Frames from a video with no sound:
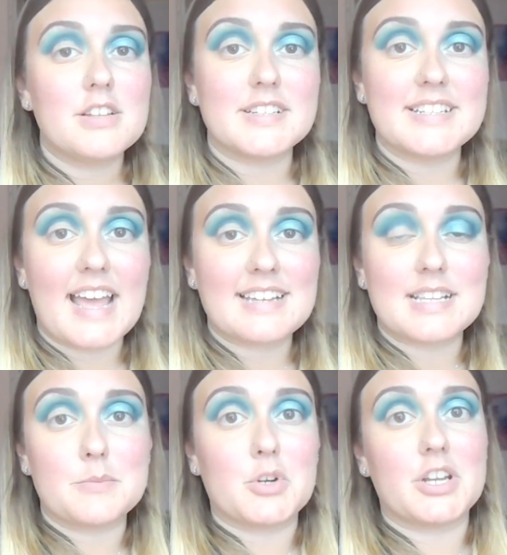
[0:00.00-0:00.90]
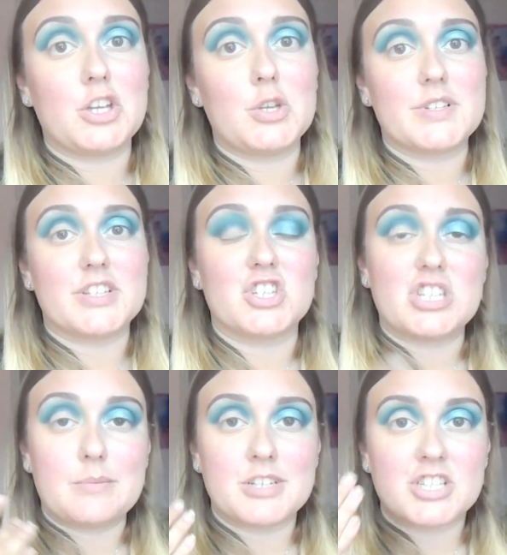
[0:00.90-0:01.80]
So next I'm going to use the
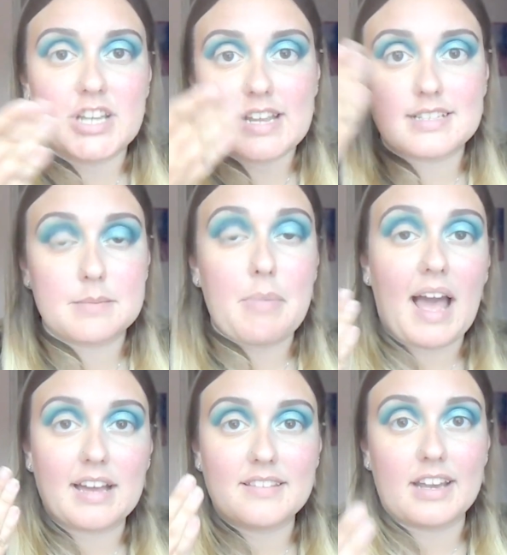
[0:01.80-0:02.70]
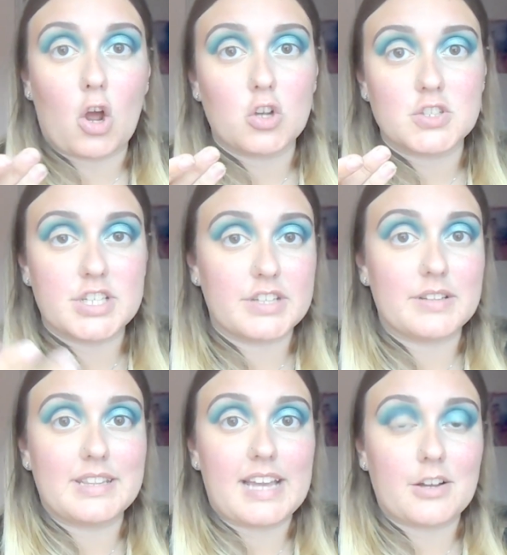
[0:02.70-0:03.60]
shimmer shade to pack that
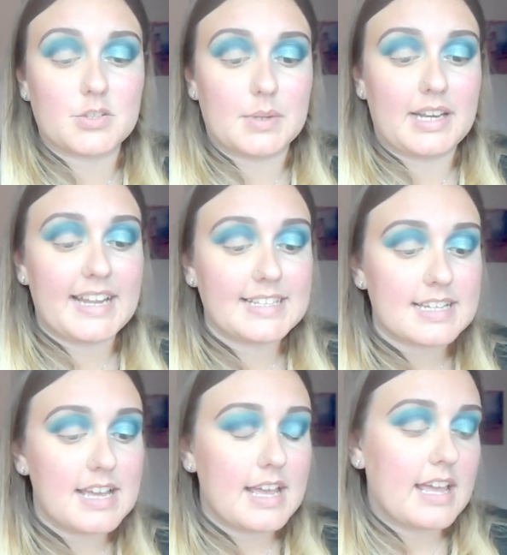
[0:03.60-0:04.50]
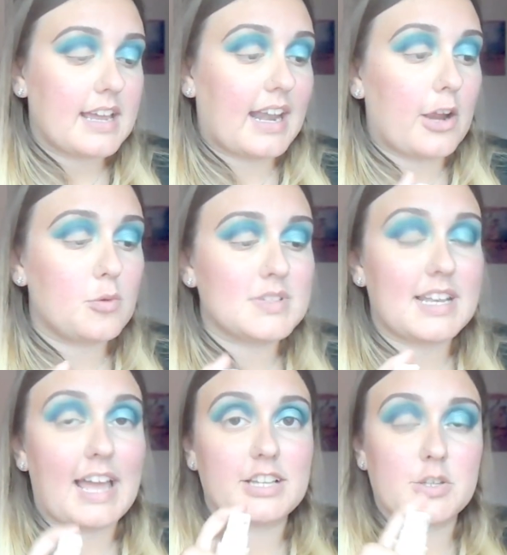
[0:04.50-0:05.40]
onto the actual lid, and I always
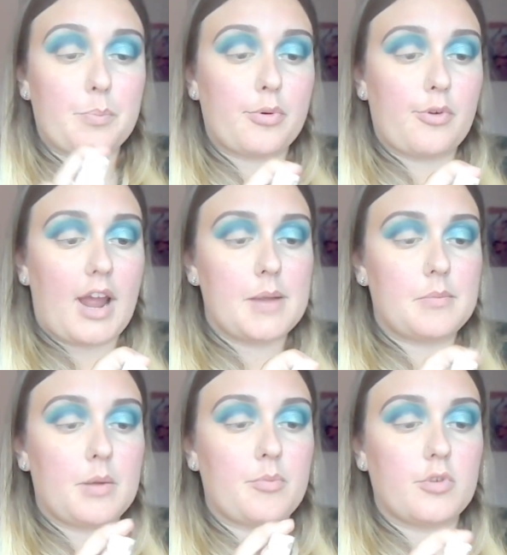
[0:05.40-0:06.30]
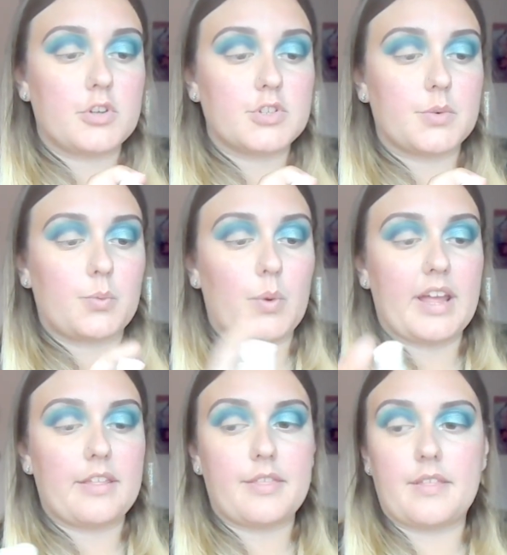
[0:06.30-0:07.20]
like to prime my brush
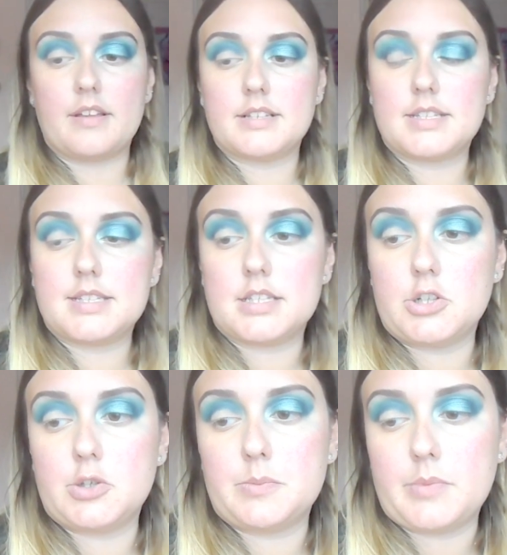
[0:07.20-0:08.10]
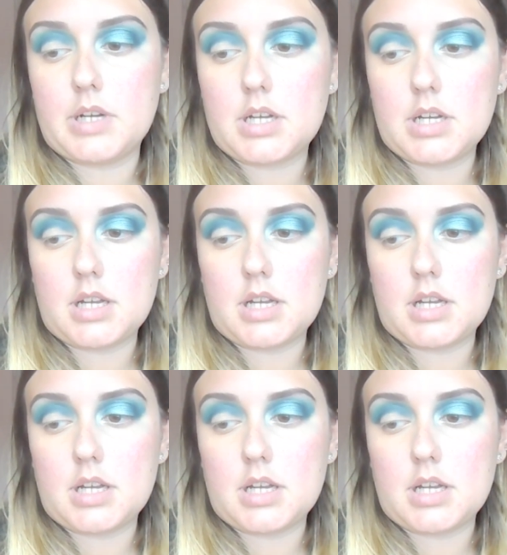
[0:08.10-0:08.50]
with some